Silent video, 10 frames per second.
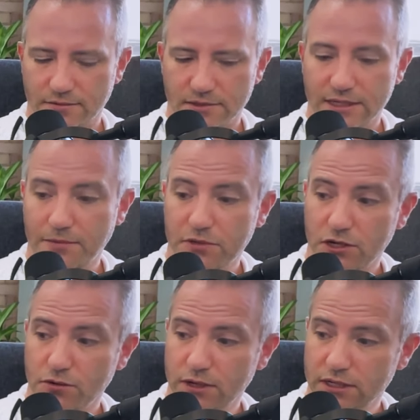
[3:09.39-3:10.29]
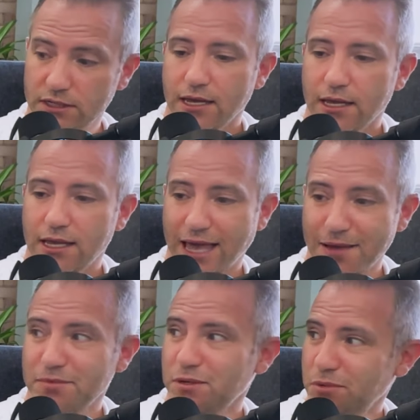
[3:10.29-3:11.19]
step two is
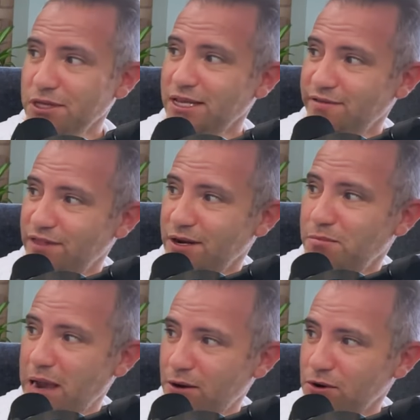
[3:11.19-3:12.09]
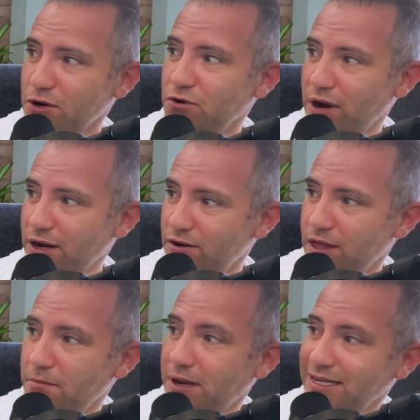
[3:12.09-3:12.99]
came to believe that a power greater
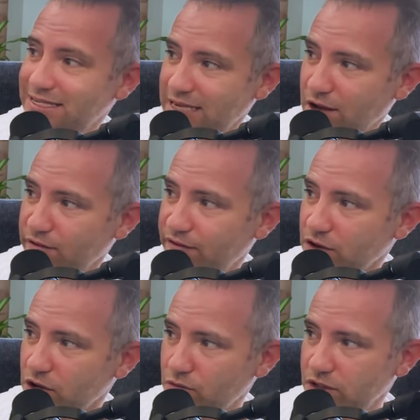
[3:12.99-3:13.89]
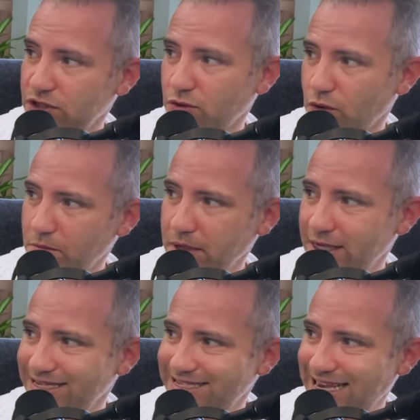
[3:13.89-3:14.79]
than myself could restore me to
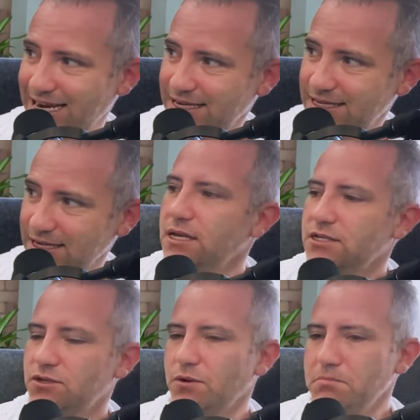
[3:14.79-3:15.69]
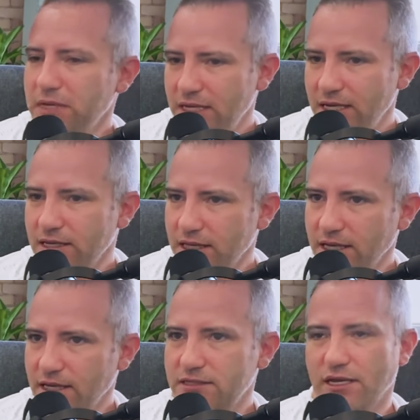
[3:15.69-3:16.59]
sanity. So immediately
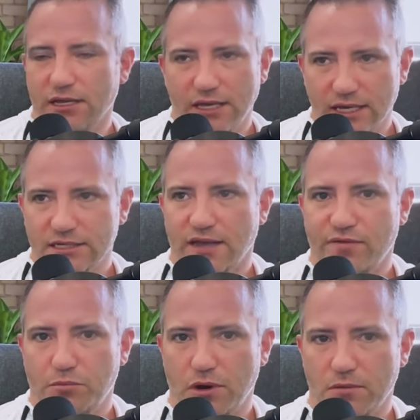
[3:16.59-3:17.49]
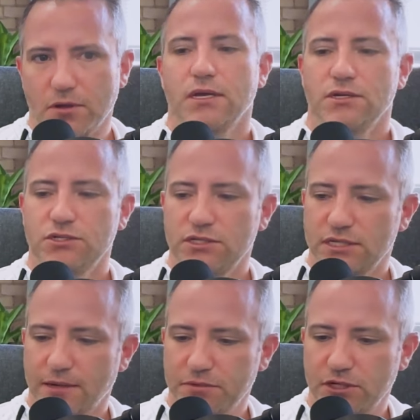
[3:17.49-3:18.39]
it's like, yes, I have a problem.
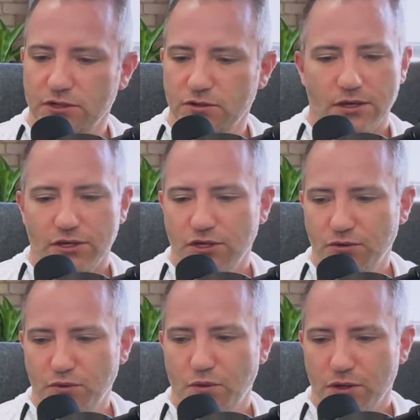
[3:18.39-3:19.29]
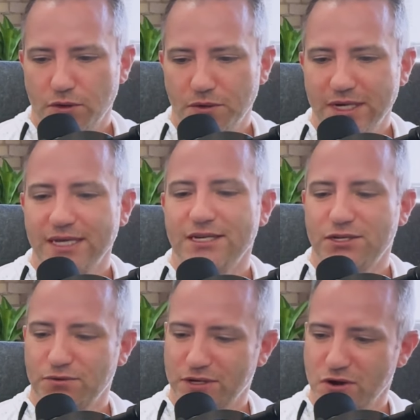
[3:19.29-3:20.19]
Step two, you you need
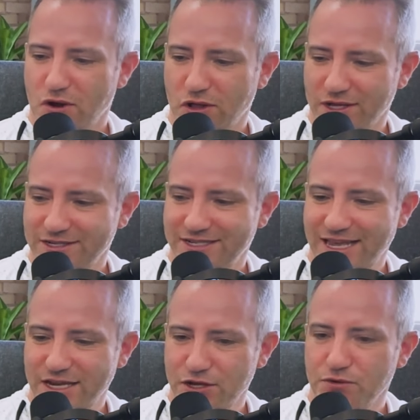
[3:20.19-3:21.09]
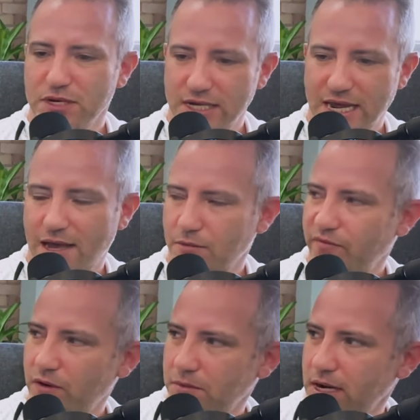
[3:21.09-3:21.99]
to acknowledge that you need help
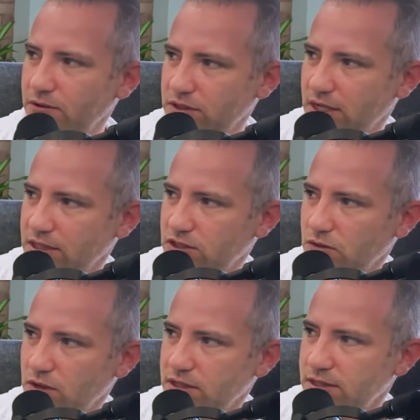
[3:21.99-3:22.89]
from an outside source.